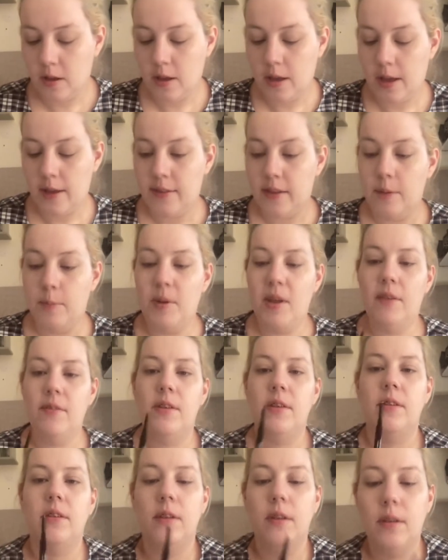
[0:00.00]
And then we have
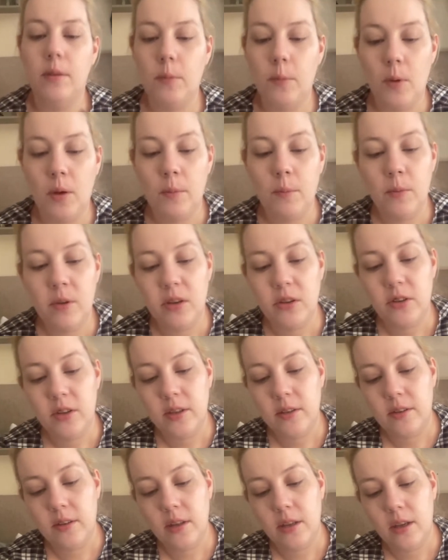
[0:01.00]
this one, which
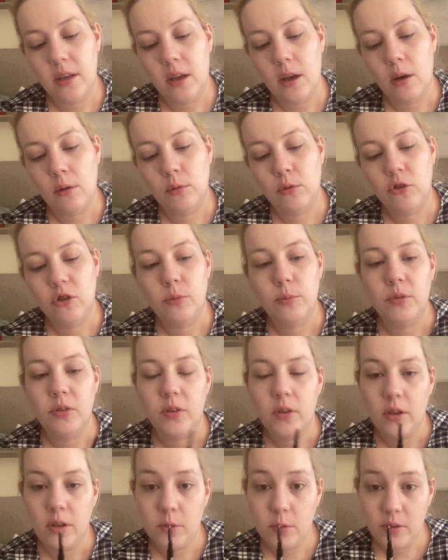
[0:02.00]
is the Ultra
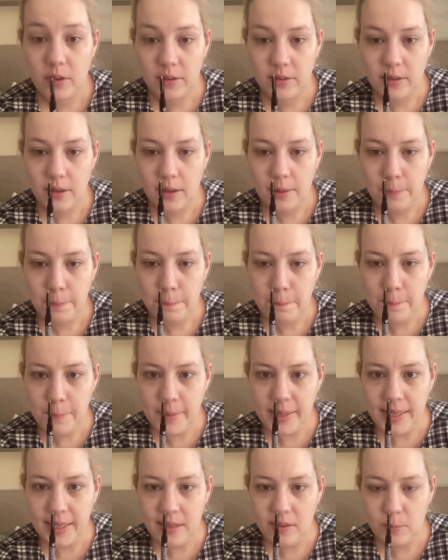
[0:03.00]
Precise, which has a
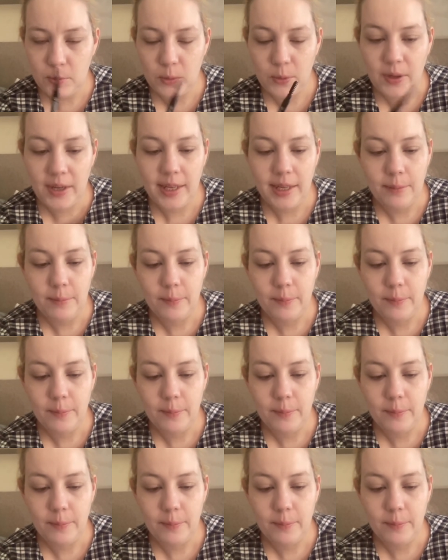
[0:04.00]
mini spoolie.